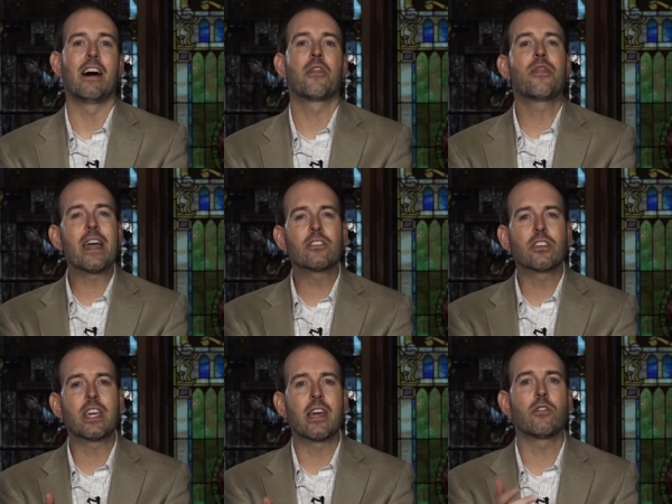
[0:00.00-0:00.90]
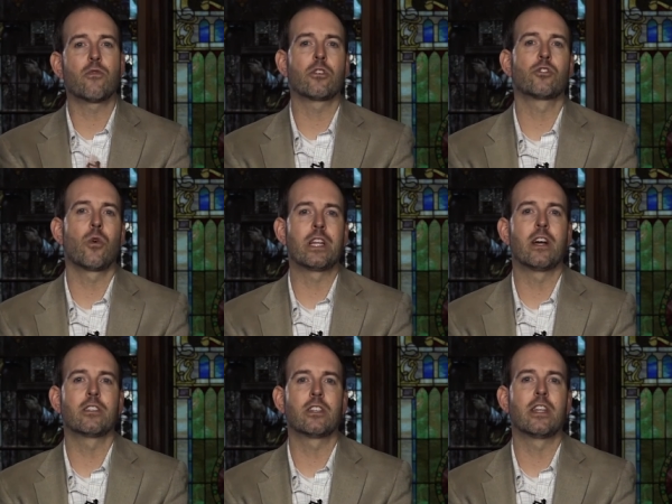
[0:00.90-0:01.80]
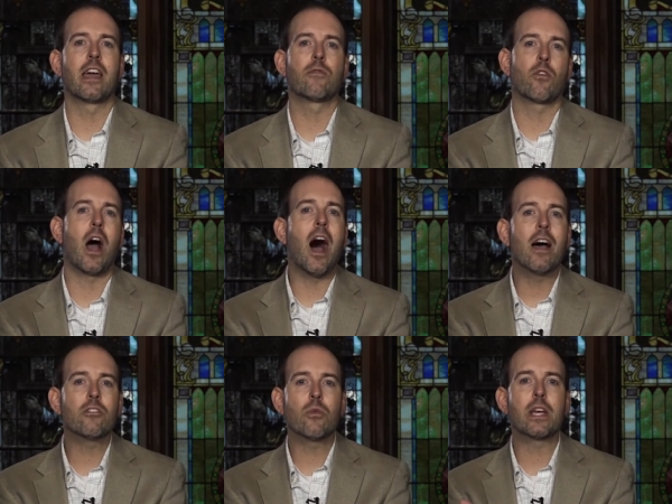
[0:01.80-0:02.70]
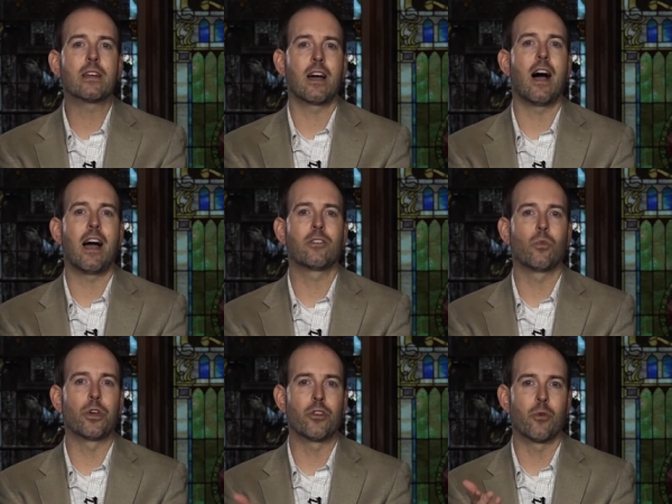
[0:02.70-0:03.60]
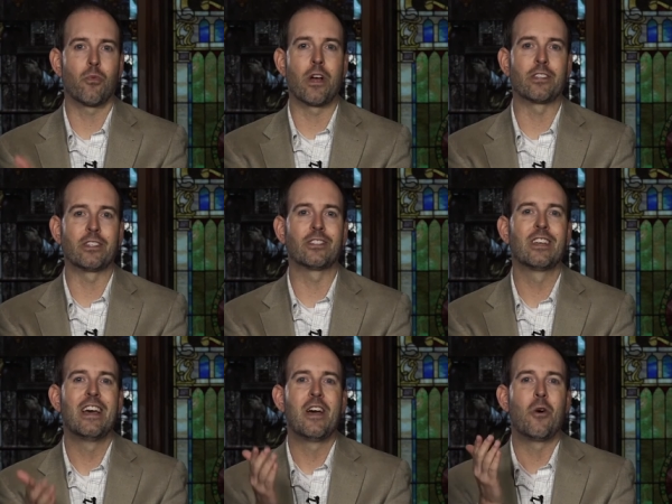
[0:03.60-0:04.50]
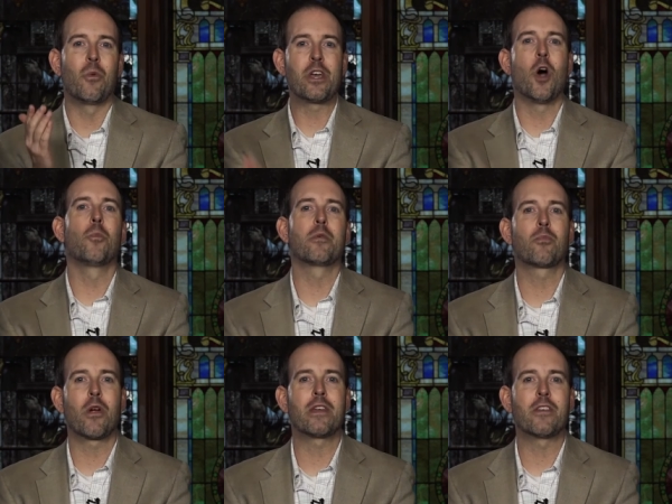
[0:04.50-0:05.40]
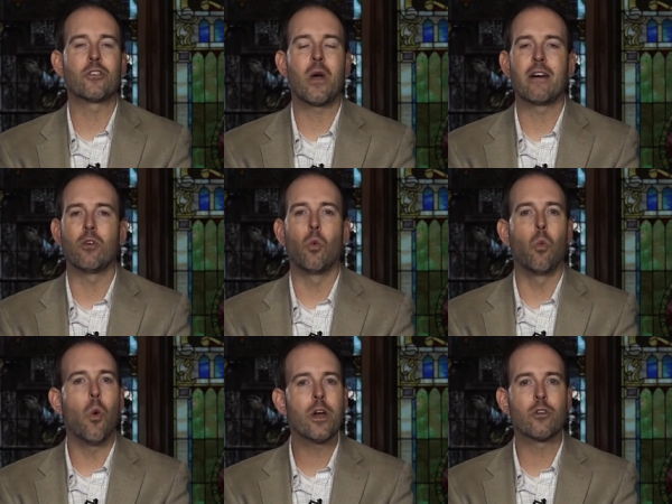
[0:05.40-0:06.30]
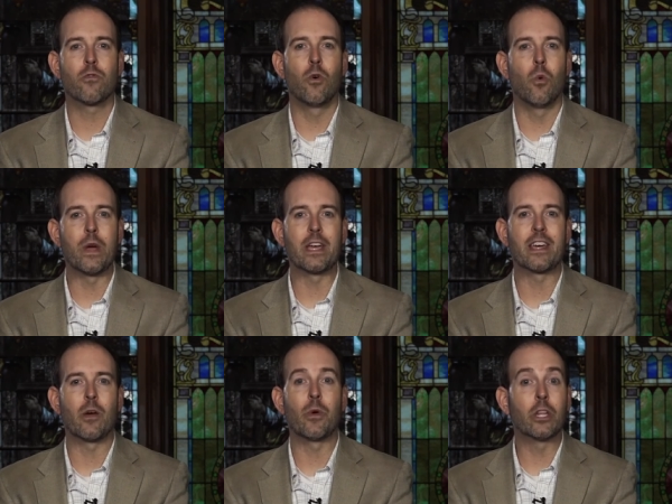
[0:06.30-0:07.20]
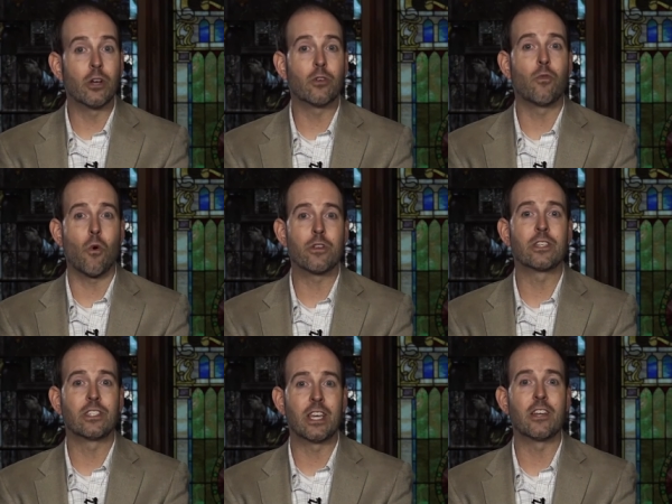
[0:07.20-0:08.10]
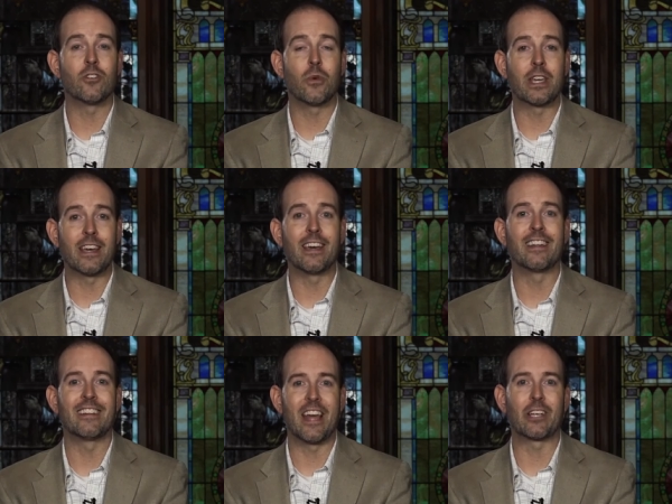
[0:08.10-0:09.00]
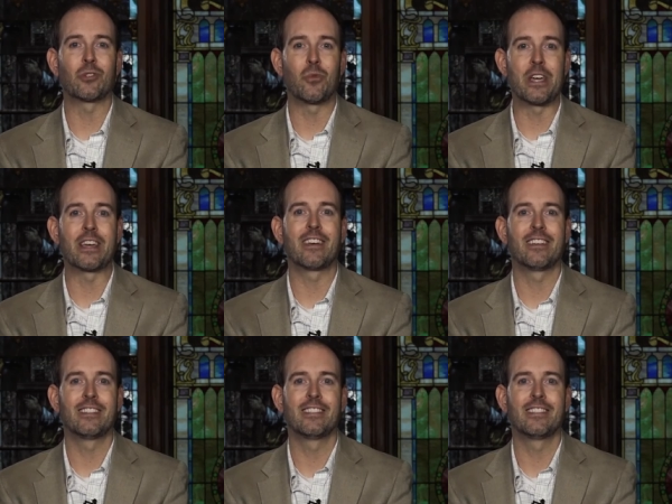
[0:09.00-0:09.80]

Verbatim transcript: Uh, thanks again for joining us today and for honoring God with your presence. We hope and pray that you have a wonderful week, and we look forward to seeing you again next week.